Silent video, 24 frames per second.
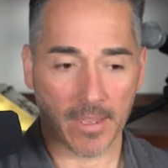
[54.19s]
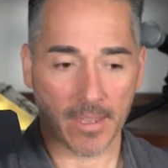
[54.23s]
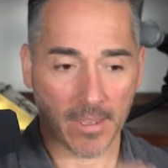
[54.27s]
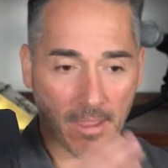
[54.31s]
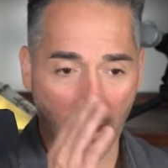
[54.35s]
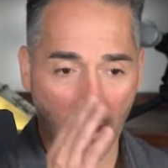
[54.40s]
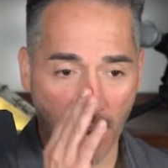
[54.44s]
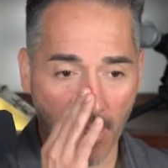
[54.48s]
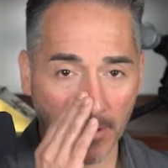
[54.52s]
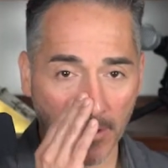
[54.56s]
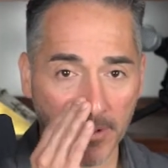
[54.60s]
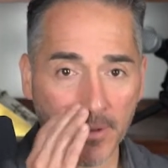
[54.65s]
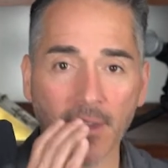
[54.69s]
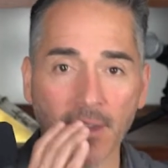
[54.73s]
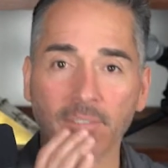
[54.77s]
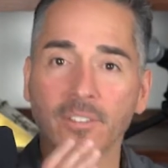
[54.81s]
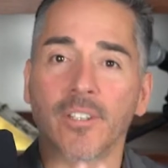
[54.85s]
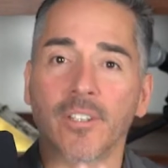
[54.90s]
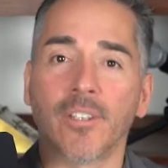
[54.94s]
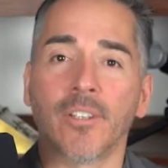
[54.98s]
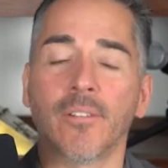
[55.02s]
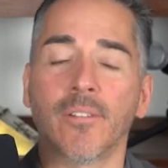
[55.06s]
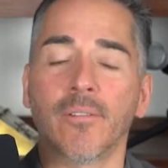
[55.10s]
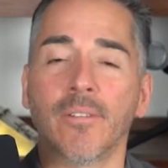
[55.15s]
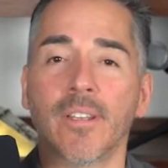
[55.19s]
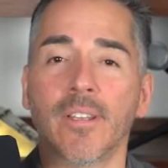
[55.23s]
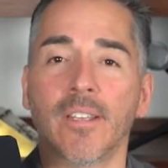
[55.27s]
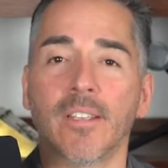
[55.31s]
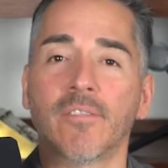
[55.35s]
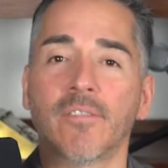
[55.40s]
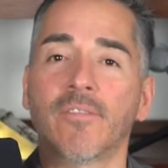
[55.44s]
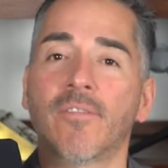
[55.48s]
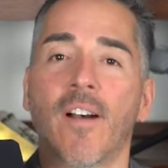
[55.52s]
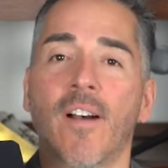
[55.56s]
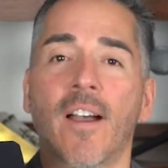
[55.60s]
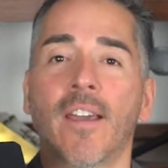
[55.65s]
All you have to do
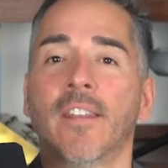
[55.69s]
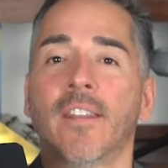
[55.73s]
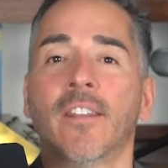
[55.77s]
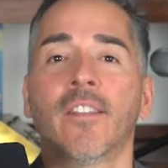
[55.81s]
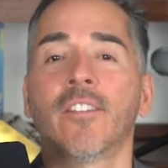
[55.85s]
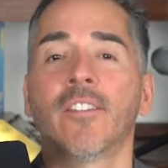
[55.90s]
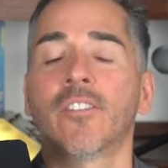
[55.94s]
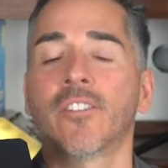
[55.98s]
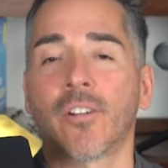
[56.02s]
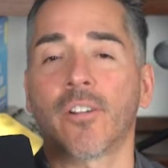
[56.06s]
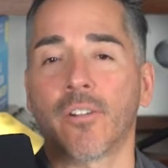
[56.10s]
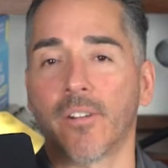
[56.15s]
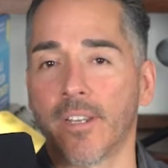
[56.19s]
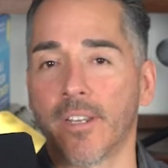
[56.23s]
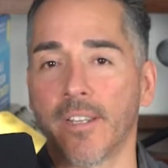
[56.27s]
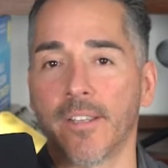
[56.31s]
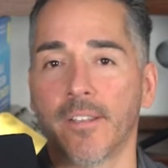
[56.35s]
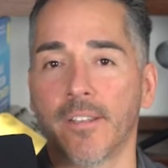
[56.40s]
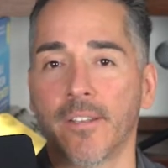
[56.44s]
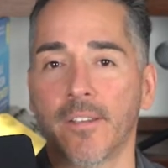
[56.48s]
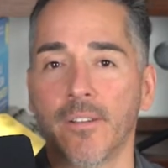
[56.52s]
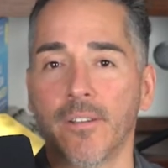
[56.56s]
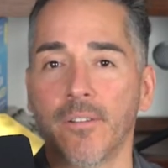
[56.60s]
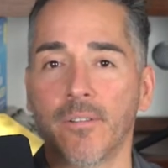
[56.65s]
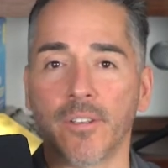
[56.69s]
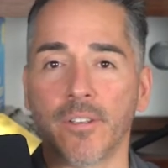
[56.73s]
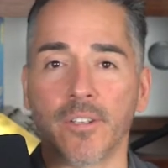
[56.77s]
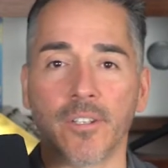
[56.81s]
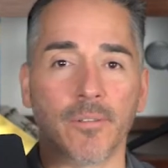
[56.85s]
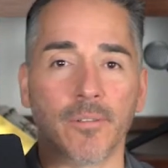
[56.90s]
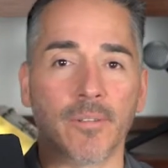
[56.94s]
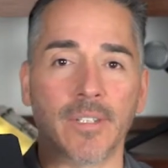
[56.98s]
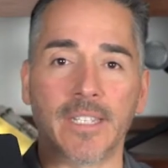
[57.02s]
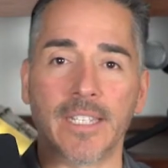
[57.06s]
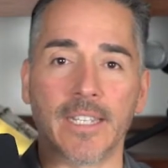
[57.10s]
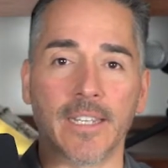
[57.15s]
is find an attorney who can
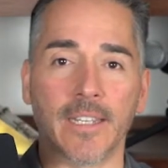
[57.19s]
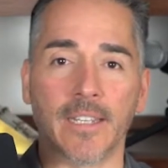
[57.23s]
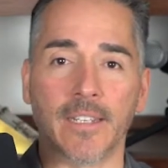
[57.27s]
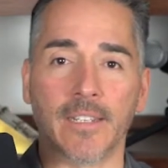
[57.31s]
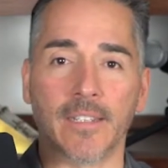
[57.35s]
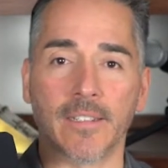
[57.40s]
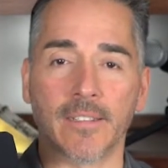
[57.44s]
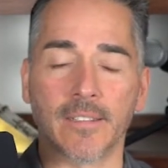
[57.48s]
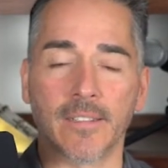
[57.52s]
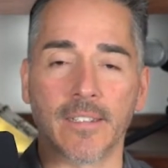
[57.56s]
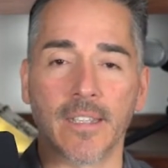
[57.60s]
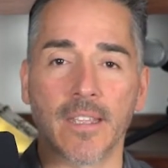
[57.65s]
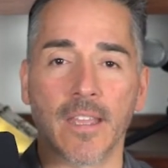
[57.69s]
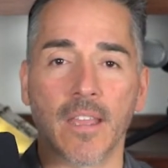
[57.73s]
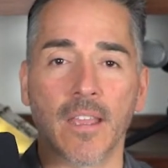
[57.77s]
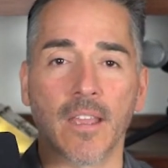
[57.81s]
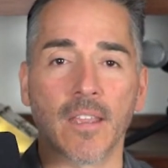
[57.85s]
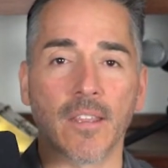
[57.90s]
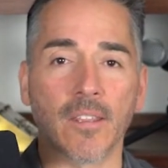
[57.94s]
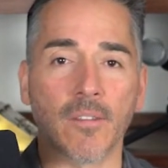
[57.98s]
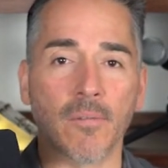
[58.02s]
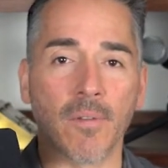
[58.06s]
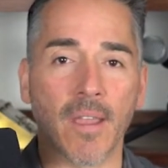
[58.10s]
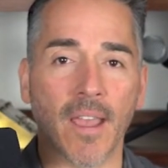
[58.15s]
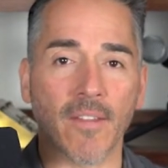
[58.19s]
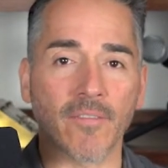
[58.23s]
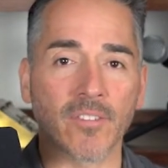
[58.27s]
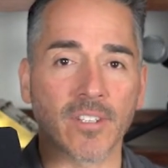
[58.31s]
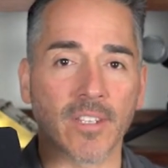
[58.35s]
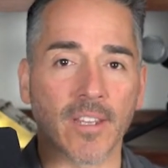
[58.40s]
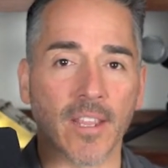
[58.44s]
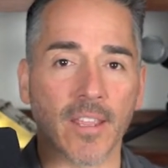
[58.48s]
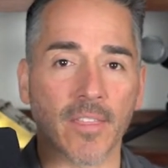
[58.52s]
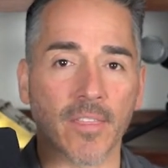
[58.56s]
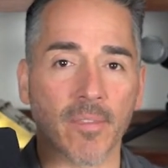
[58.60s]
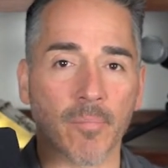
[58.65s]
do a deed. You have to
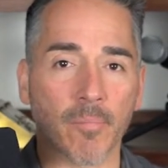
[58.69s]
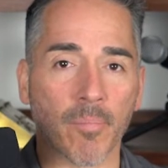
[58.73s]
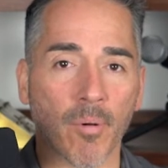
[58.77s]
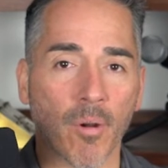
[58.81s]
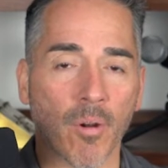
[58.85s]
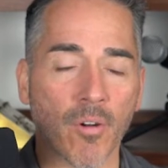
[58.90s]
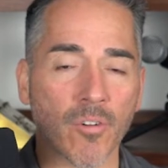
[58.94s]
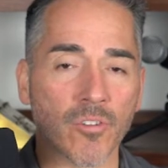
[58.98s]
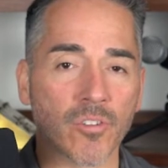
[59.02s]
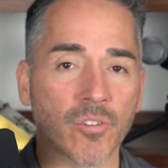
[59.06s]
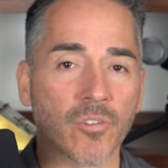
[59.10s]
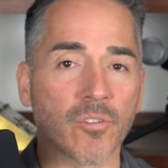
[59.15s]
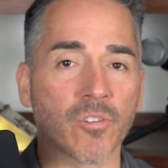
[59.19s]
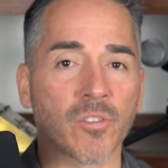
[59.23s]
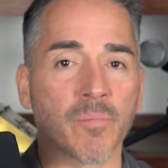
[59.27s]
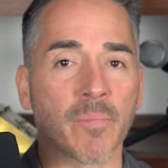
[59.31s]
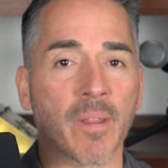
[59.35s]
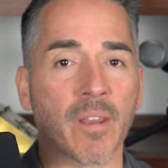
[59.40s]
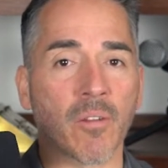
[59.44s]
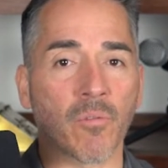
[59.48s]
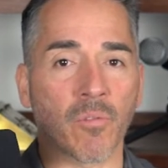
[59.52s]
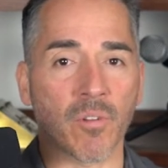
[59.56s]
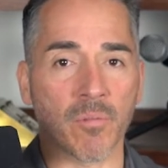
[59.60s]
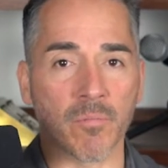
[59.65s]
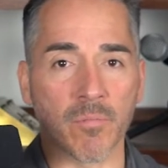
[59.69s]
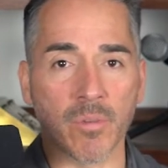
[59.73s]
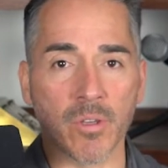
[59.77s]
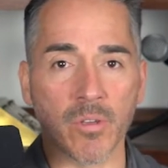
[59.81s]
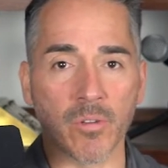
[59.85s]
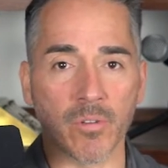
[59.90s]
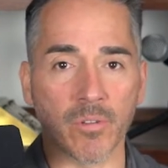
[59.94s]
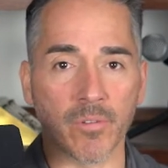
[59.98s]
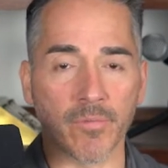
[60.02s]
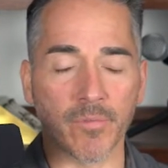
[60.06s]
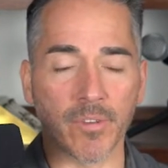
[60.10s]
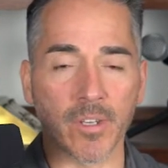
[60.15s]
get the person who's being
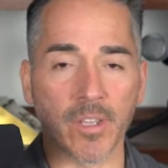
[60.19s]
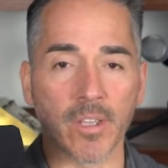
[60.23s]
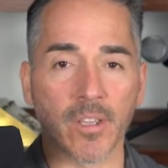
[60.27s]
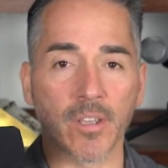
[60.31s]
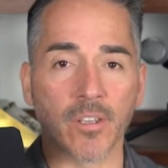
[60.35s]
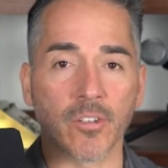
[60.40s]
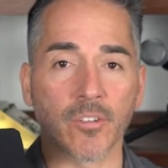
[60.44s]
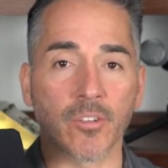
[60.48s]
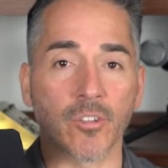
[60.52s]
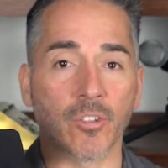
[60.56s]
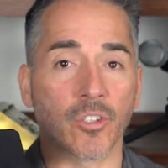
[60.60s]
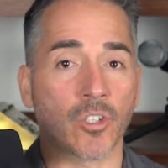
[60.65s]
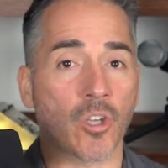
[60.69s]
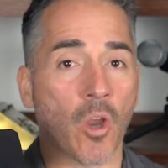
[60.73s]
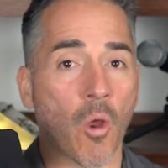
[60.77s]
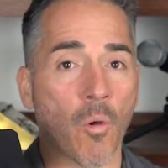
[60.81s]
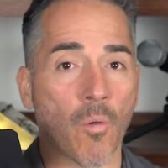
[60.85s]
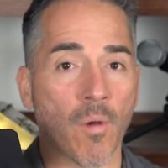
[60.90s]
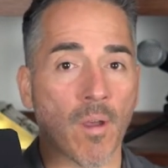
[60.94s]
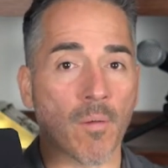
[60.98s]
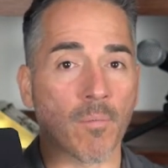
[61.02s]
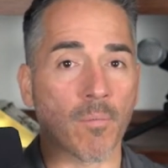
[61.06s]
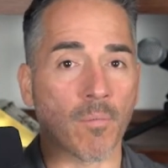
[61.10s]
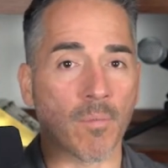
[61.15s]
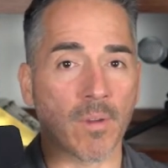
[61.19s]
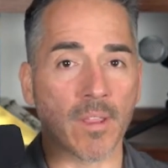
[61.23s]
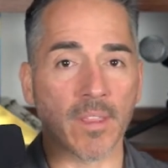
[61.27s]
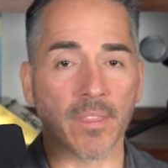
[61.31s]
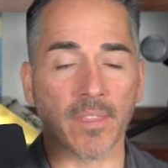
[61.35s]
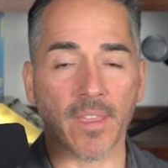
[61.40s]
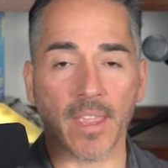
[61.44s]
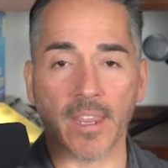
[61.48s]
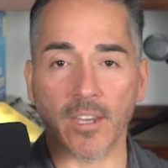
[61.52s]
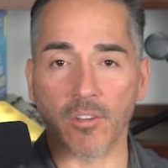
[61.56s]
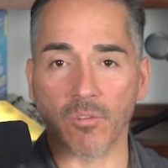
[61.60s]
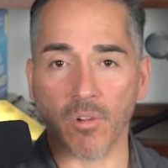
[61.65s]
removed to show up
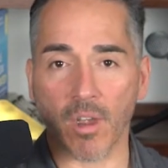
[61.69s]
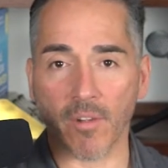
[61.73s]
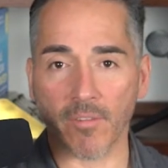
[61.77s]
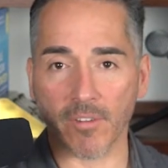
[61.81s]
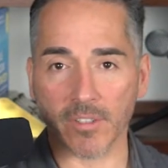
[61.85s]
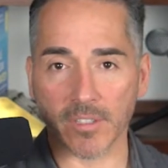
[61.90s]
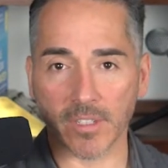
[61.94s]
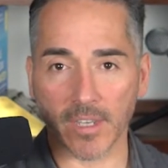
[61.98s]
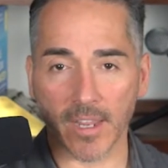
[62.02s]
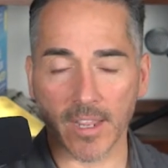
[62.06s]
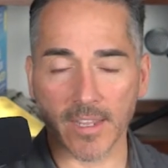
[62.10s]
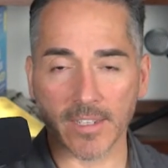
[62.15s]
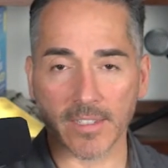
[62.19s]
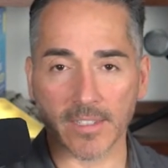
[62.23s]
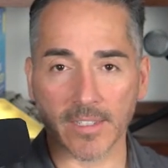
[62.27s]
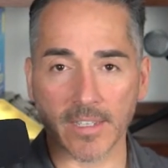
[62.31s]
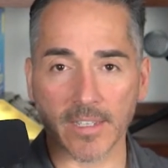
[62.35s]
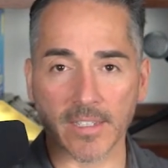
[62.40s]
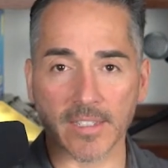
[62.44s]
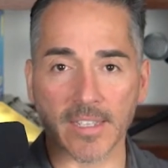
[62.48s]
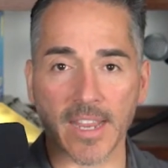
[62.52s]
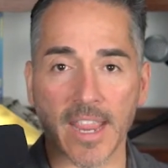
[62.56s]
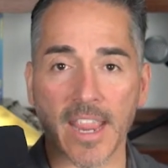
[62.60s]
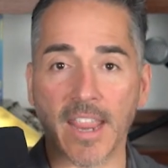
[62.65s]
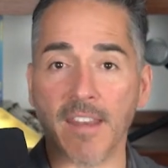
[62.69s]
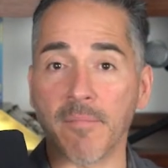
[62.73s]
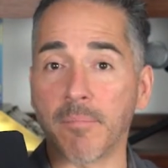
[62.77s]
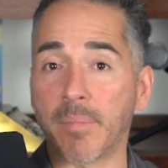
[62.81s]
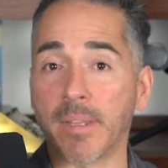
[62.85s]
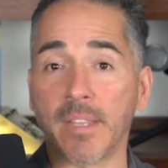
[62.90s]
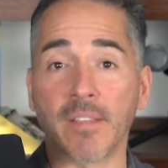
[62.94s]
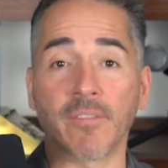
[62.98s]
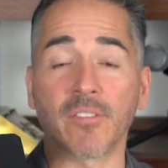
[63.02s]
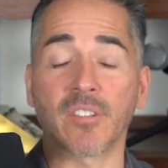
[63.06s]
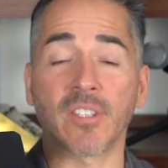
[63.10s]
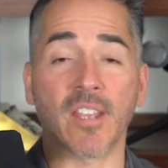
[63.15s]
with a driver's license and
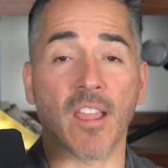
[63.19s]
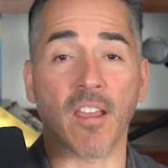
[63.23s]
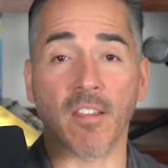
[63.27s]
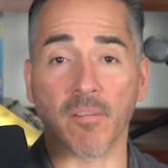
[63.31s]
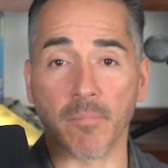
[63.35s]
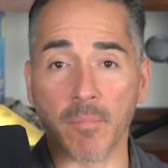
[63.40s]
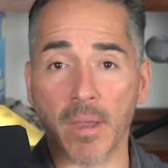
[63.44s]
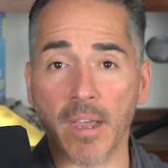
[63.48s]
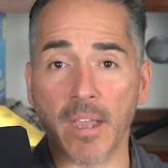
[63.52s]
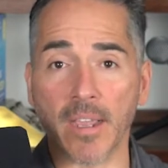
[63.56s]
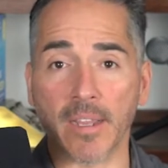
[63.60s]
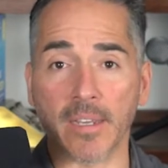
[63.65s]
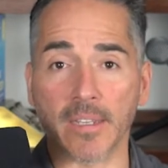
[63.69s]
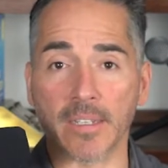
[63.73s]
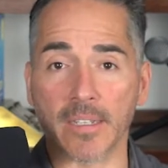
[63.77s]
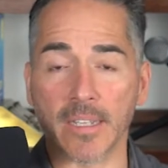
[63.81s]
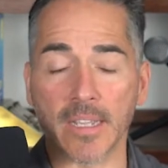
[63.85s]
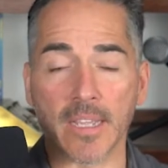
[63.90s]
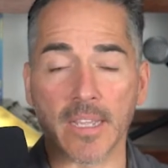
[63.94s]
be of sound mind.